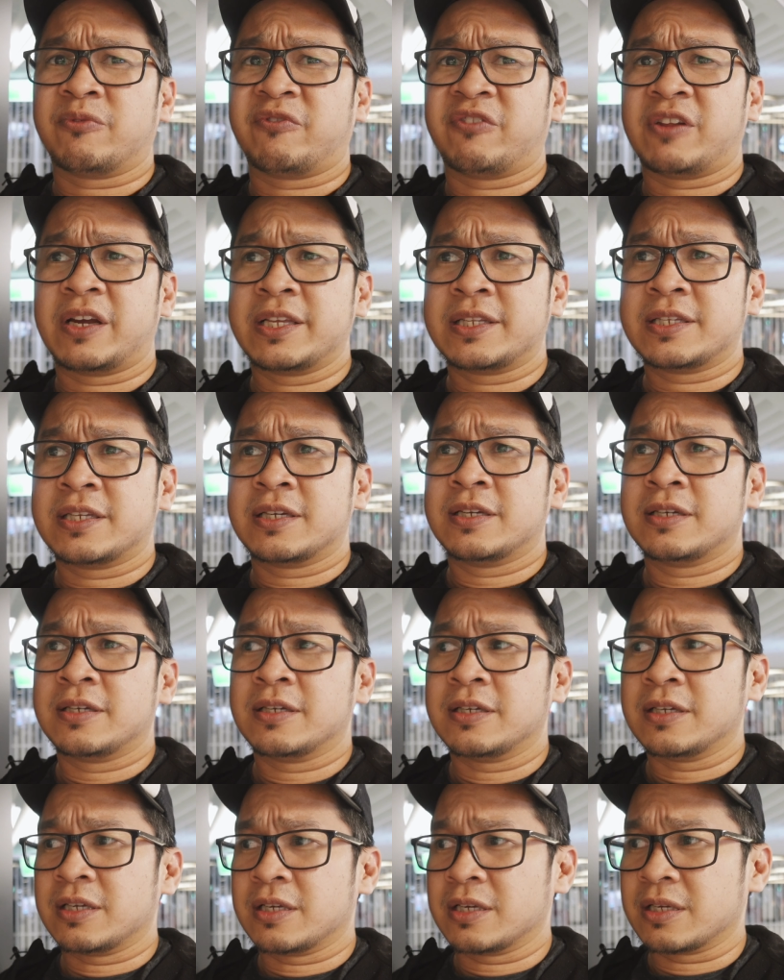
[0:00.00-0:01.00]
flight,
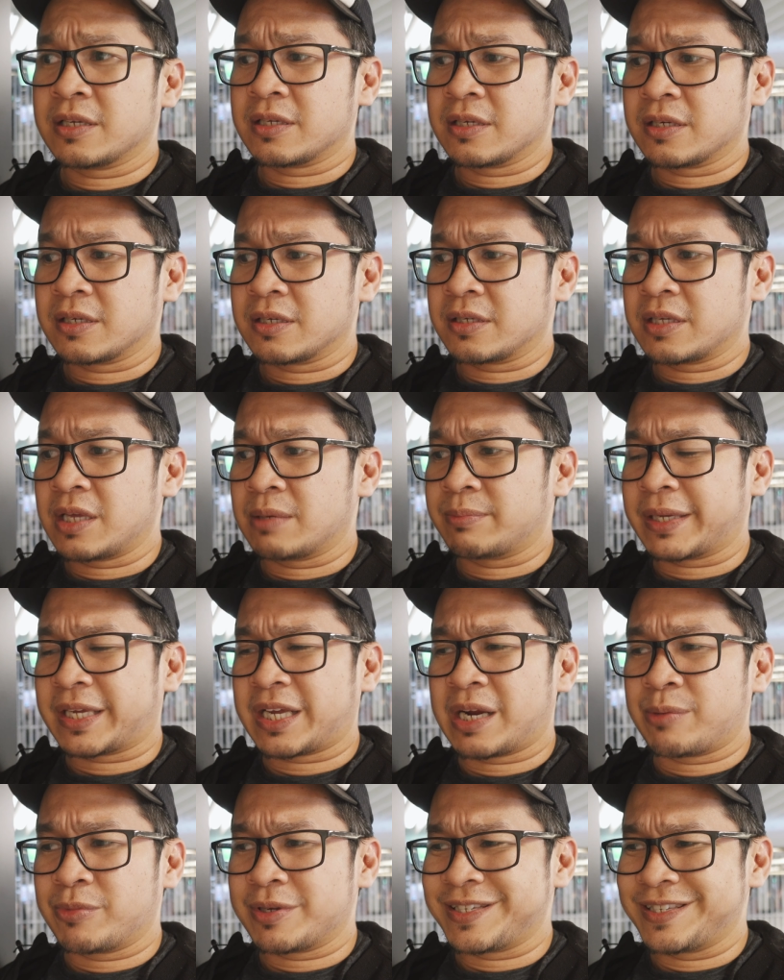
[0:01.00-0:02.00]
and yeah, my
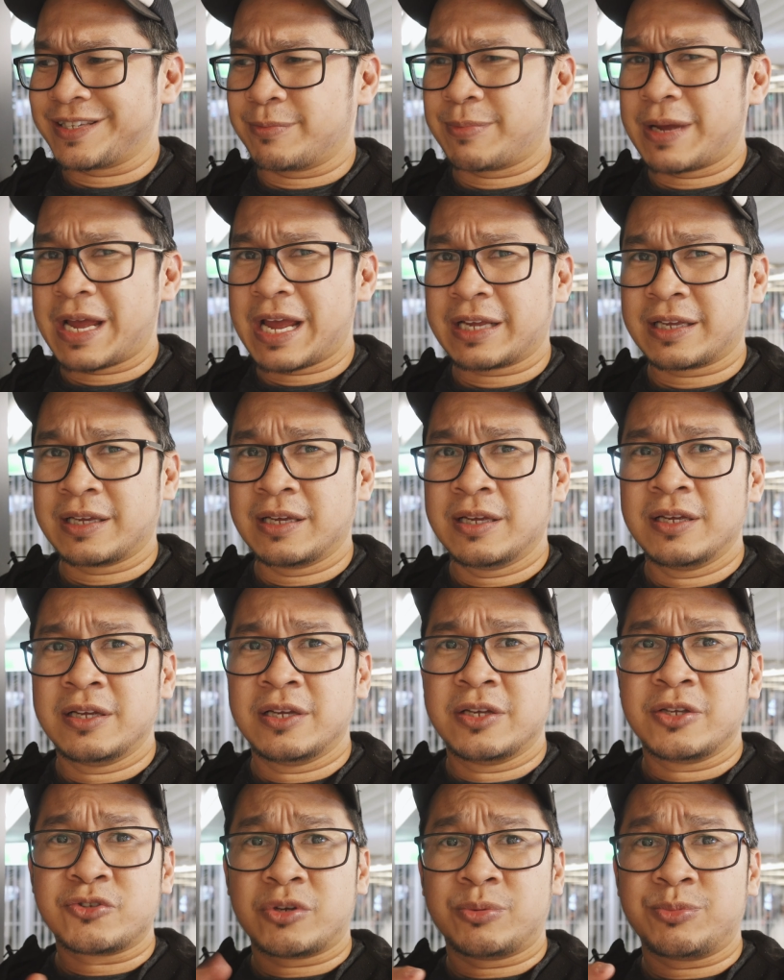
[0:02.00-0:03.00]
camera's in the
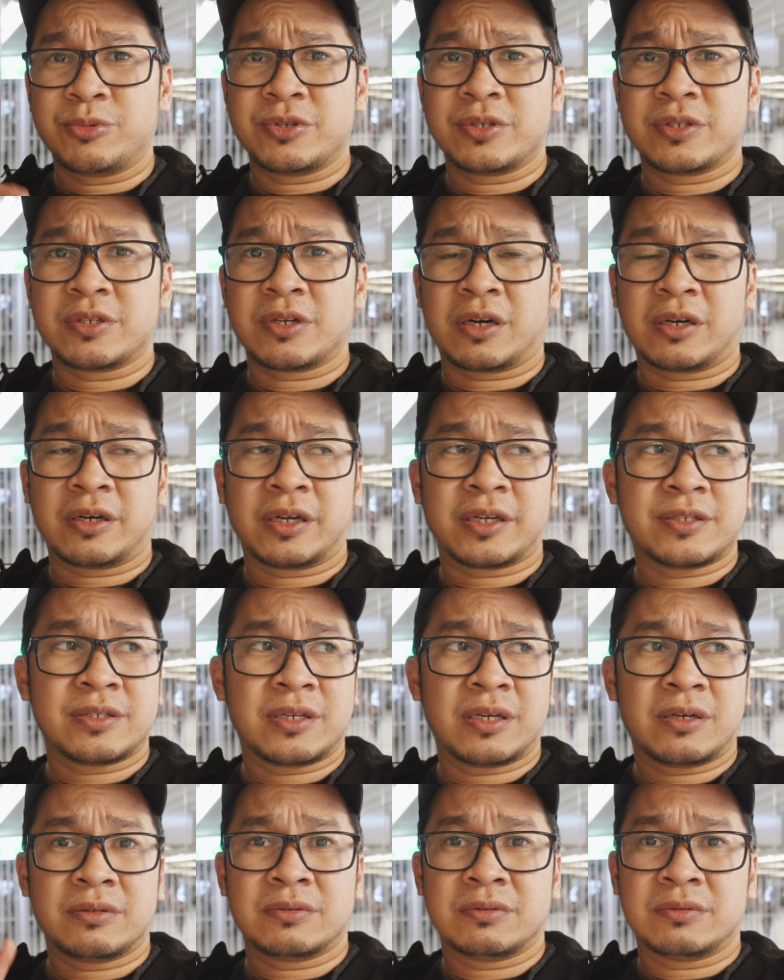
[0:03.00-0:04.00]
back, so I'm using the RX
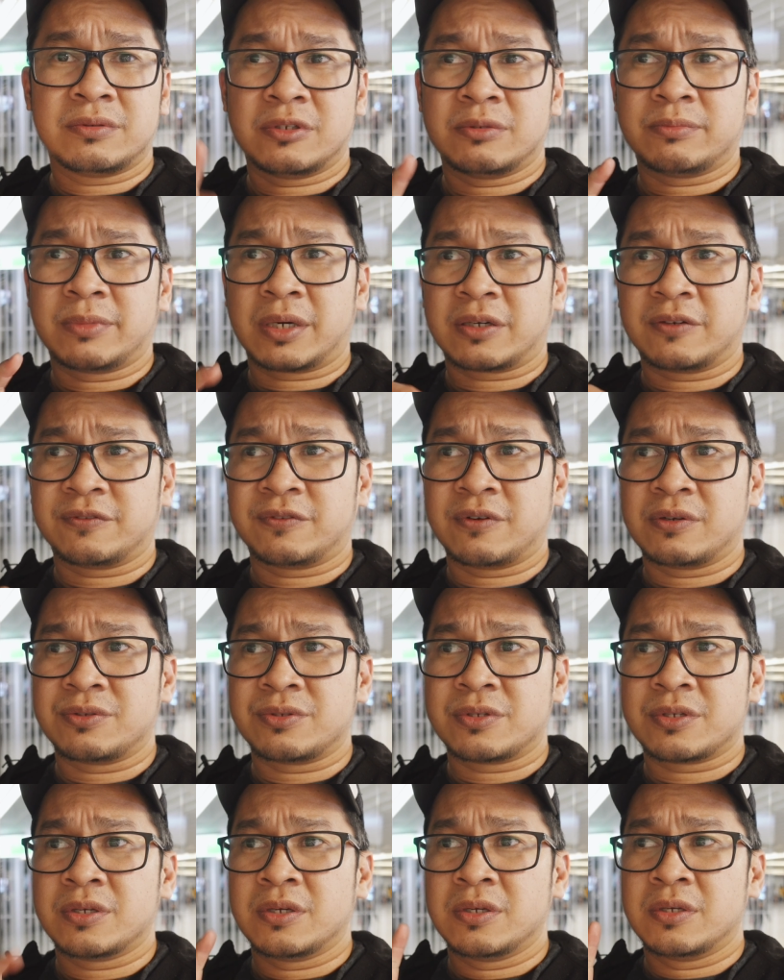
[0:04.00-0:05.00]
now. No
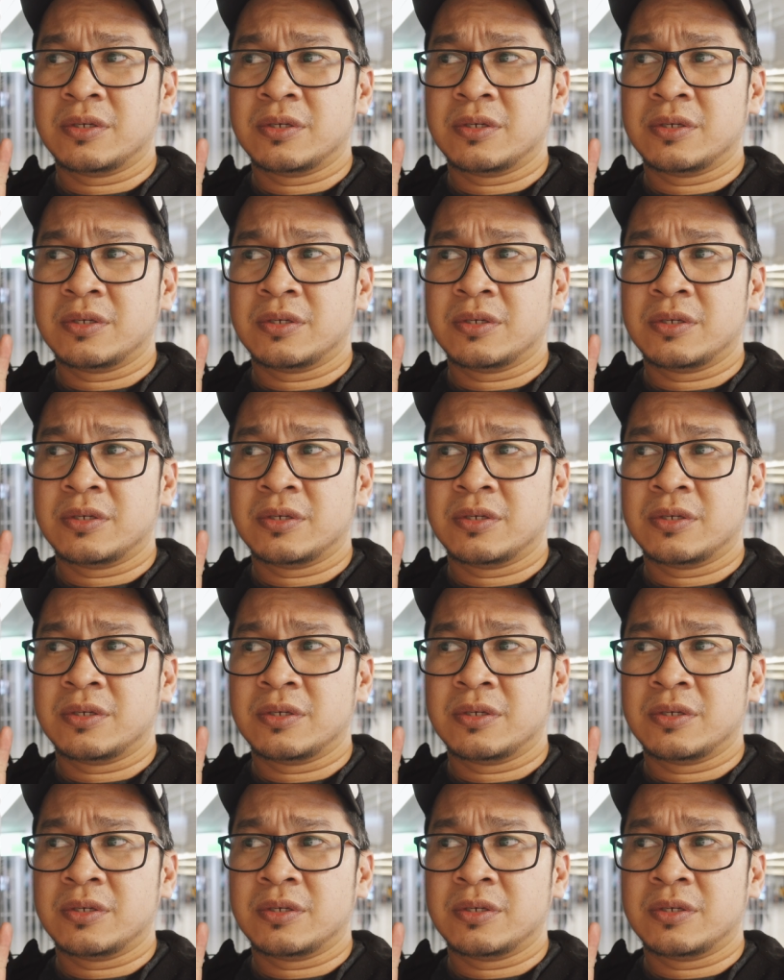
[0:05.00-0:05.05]
microphones,